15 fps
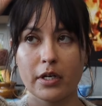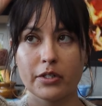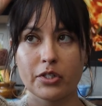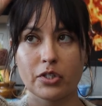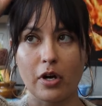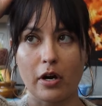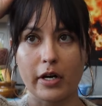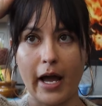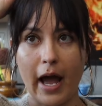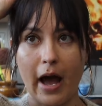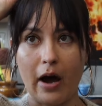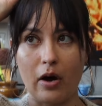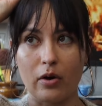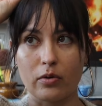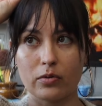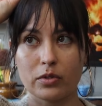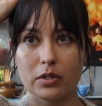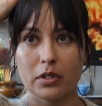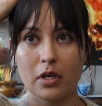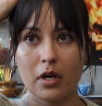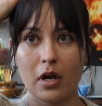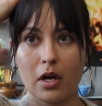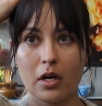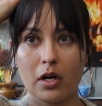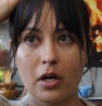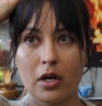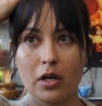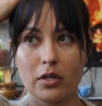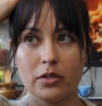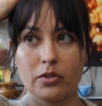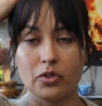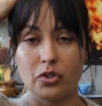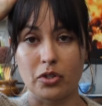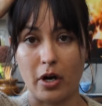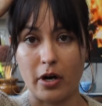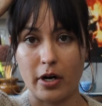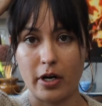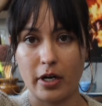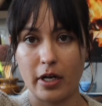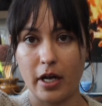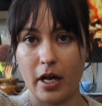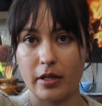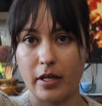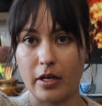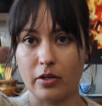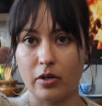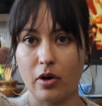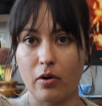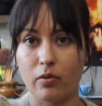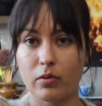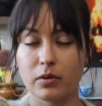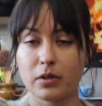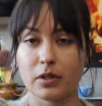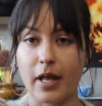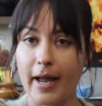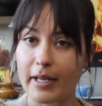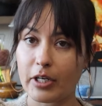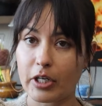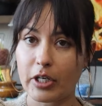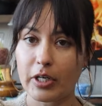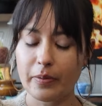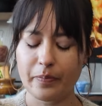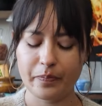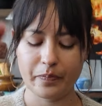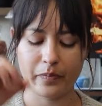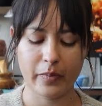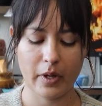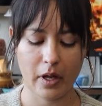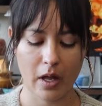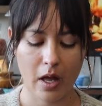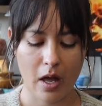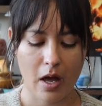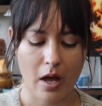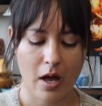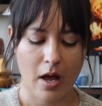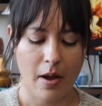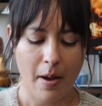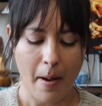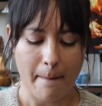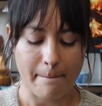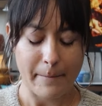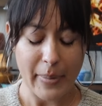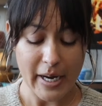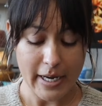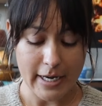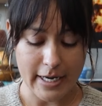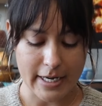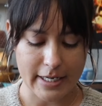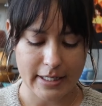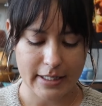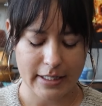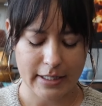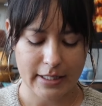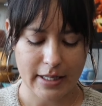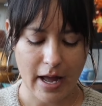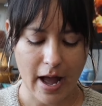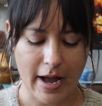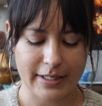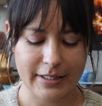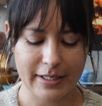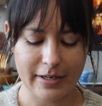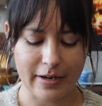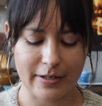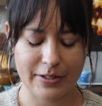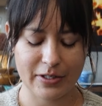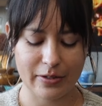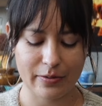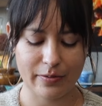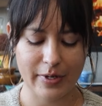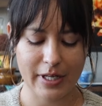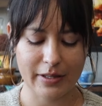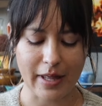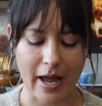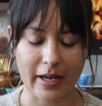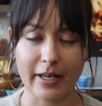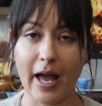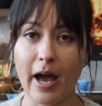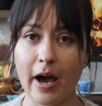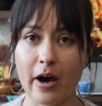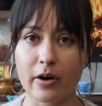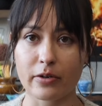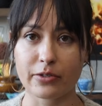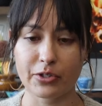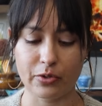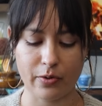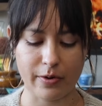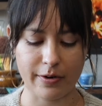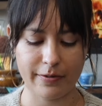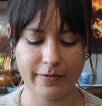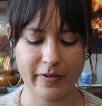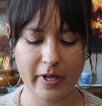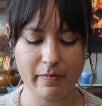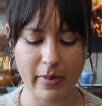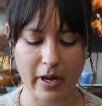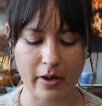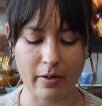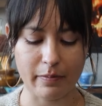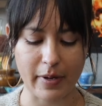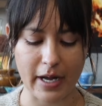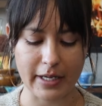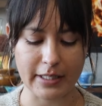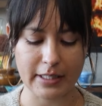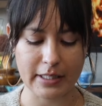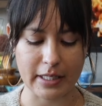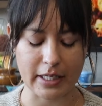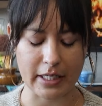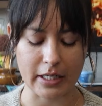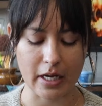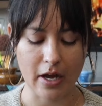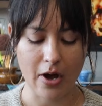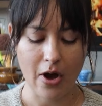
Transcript: start out dark and then go lighter. But I did also read that cows or female bison,